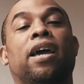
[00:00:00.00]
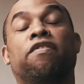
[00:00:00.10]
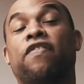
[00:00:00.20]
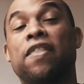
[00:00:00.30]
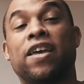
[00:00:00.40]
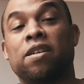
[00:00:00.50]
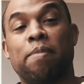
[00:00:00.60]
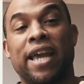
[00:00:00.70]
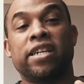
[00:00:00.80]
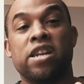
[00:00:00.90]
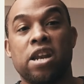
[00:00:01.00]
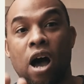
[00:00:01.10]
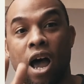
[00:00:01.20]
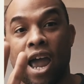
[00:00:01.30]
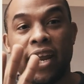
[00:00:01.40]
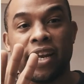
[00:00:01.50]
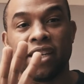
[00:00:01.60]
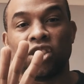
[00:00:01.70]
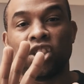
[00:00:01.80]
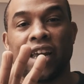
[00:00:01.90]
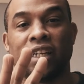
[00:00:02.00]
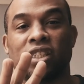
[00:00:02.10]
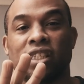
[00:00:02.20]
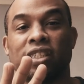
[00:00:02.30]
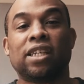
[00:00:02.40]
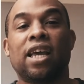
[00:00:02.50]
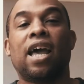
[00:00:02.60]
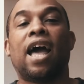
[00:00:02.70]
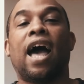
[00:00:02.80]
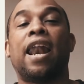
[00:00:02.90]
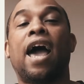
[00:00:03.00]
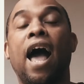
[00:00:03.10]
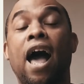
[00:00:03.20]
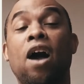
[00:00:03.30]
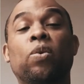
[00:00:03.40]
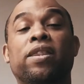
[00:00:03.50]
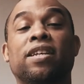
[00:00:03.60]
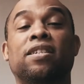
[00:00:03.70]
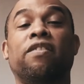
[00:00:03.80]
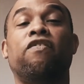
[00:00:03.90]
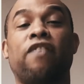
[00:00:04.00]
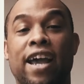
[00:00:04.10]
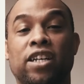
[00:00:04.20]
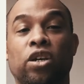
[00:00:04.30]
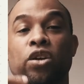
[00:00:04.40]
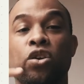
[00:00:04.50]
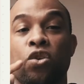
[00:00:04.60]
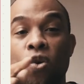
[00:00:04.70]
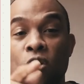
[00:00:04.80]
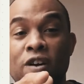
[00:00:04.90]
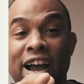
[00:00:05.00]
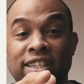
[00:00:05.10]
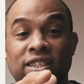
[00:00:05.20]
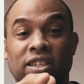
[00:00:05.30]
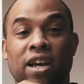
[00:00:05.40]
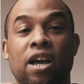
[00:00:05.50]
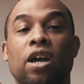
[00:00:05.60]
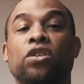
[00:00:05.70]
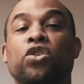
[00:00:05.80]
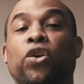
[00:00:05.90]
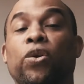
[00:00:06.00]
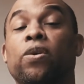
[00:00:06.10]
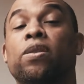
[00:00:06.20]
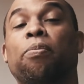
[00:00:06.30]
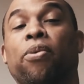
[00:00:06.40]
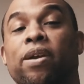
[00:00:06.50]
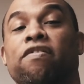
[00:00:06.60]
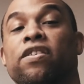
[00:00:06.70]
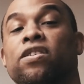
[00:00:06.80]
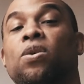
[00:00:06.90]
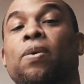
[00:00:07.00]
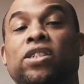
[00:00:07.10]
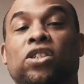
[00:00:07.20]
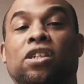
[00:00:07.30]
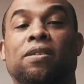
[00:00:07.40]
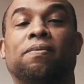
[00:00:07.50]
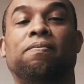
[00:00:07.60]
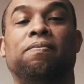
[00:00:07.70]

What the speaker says: In fact, they'd made 9 changes. And how would this affect your answer to the previous question?